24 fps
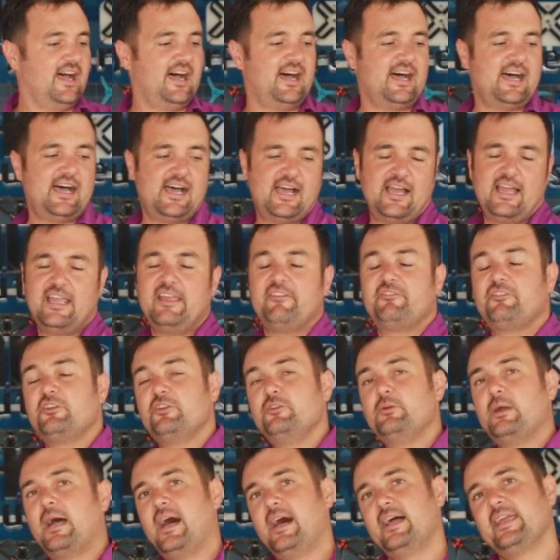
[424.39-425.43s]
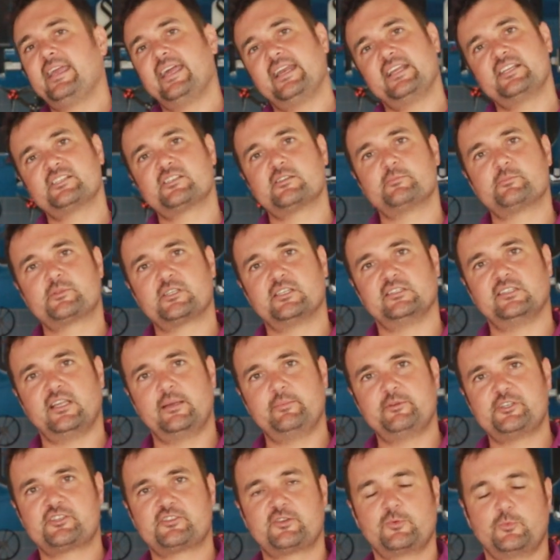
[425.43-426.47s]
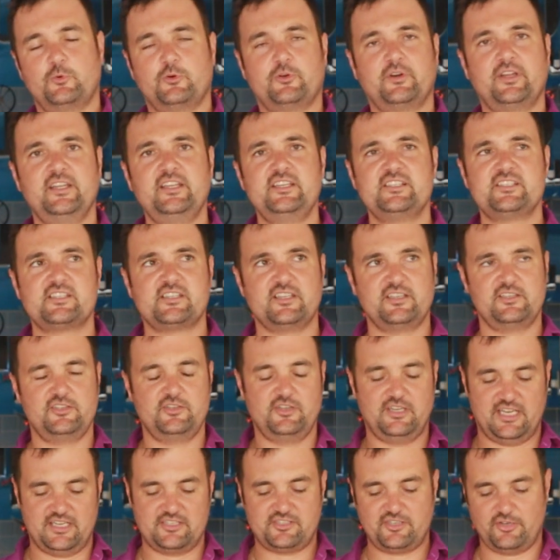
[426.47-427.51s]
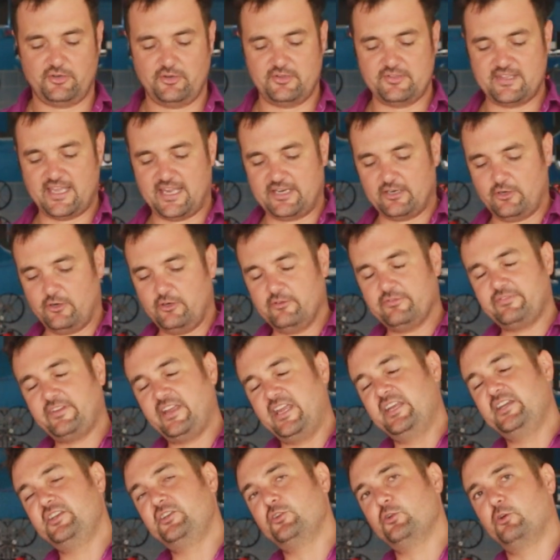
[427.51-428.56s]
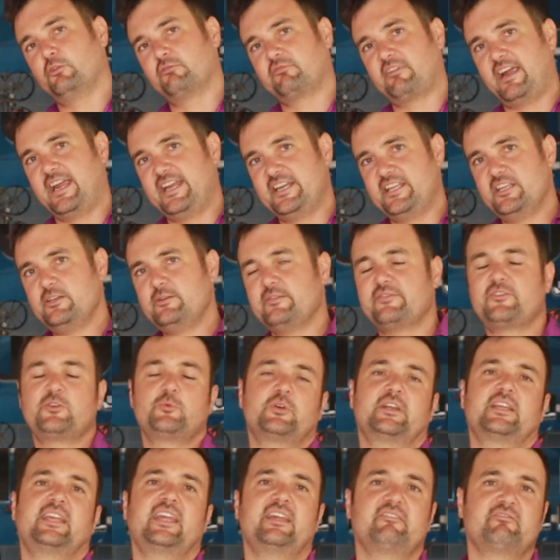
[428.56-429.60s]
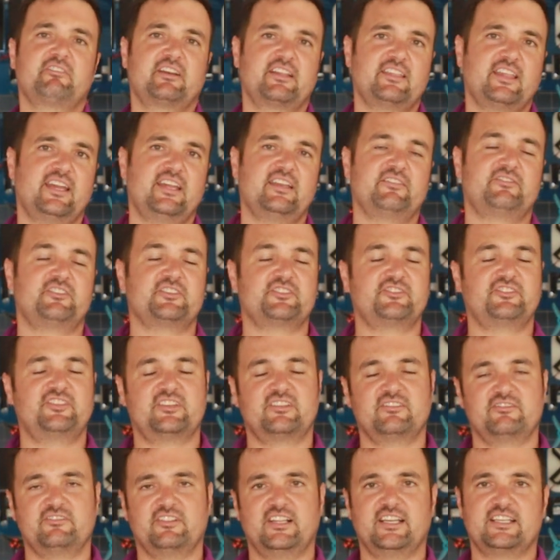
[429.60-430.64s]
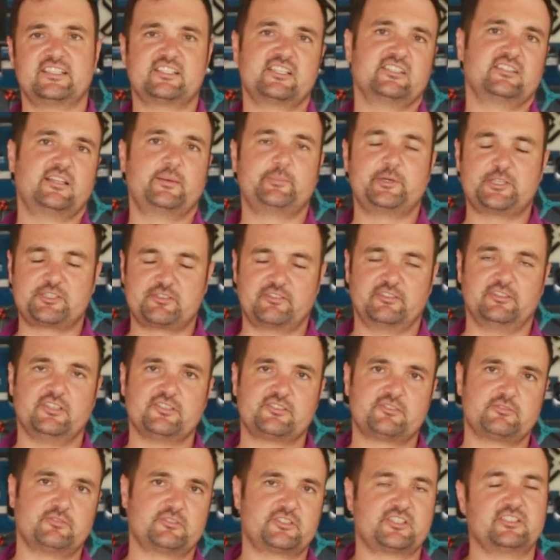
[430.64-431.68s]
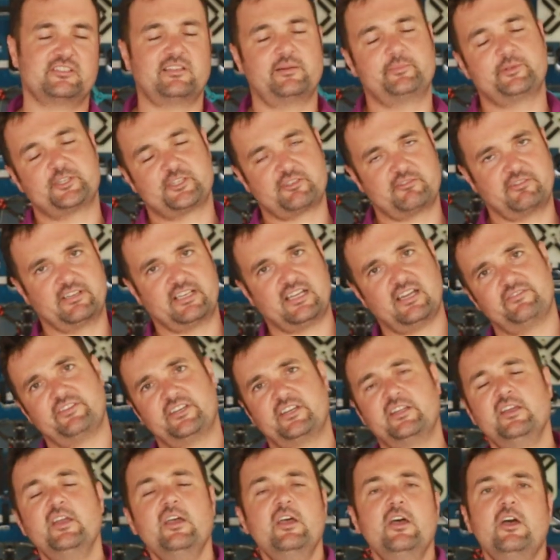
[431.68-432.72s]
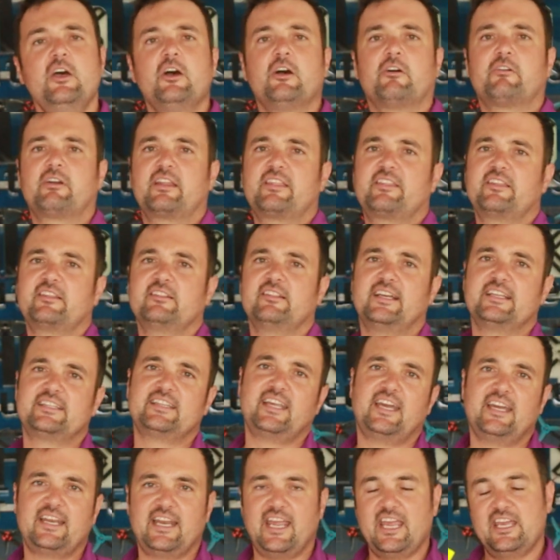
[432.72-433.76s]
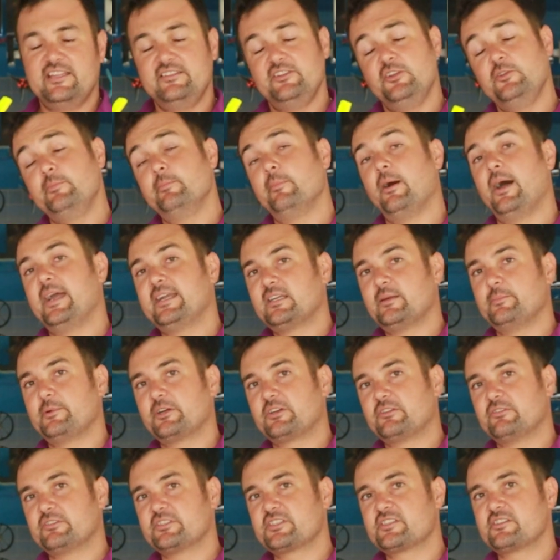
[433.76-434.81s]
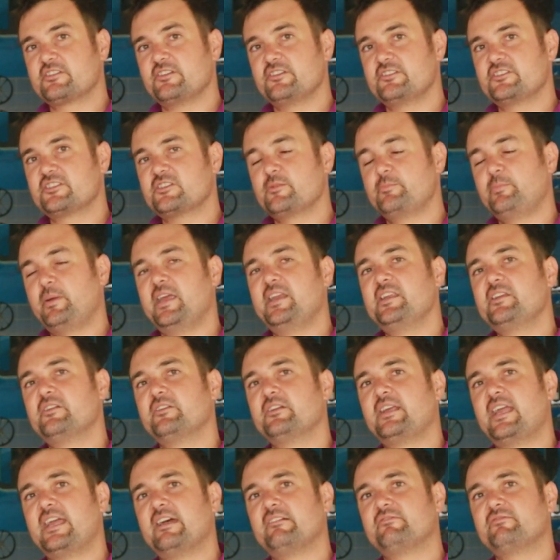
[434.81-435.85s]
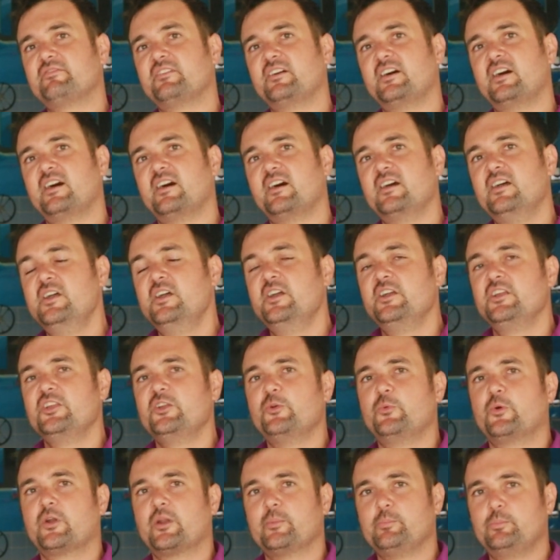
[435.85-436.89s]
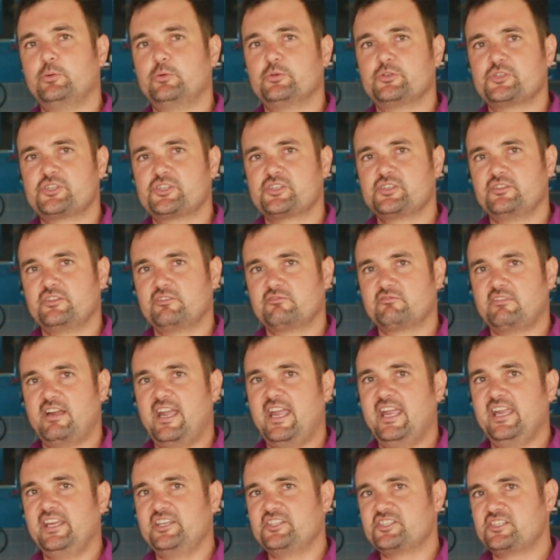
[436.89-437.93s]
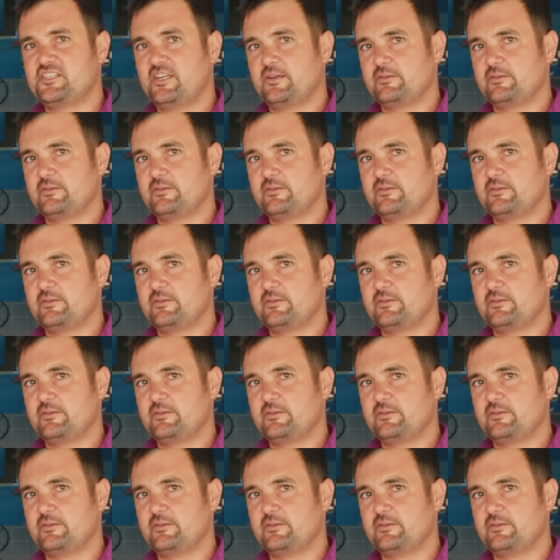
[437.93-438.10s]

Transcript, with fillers: Uh, if you are getting some telemetry warnings, you can turn that off in your radio if you want to get rid of that, if you're sick of like telemetry lost or telemetry recovered or anything like that. And you might come across those depending on how far you want to push the range.